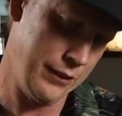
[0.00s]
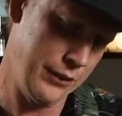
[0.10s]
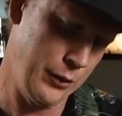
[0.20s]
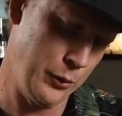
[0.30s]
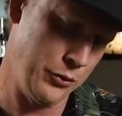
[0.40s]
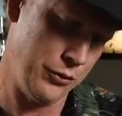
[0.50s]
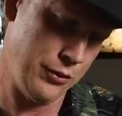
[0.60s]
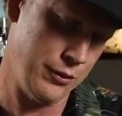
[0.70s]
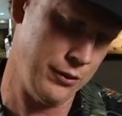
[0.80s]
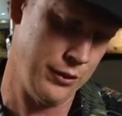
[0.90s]

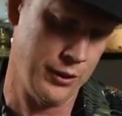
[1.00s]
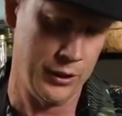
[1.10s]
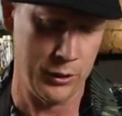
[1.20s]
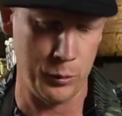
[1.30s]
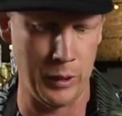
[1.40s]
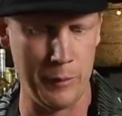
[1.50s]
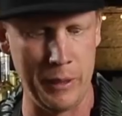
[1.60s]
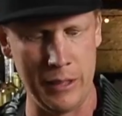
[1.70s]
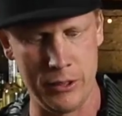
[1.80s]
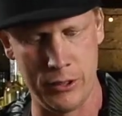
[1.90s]
use 20
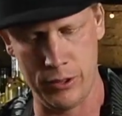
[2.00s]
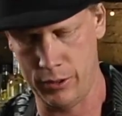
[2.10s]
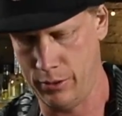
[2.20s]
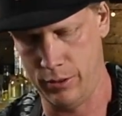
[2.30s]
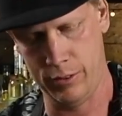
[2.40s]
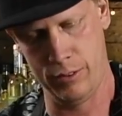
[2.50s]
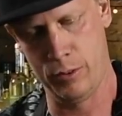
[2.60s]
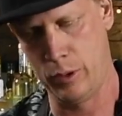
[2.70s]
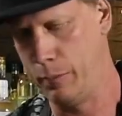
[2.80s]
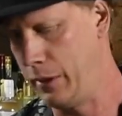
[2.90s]
mils
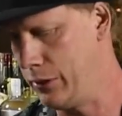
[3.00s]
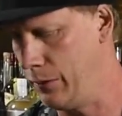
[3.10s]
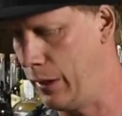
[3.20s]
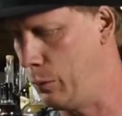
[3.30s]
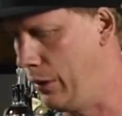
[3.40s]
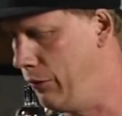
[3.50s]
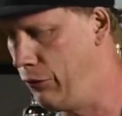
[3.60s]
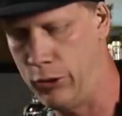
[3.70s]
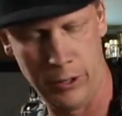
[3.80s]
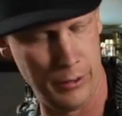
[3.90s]
of that one.
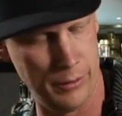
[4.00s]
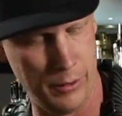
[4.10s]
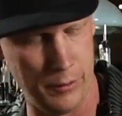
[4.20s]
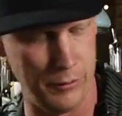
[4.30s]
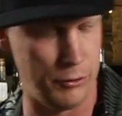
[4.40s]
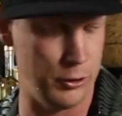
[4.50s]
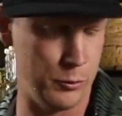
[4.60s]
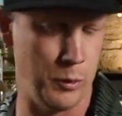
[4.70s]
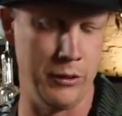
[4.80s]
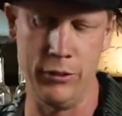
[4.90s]
30 of the
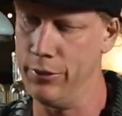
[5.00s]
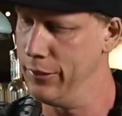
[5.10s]
first one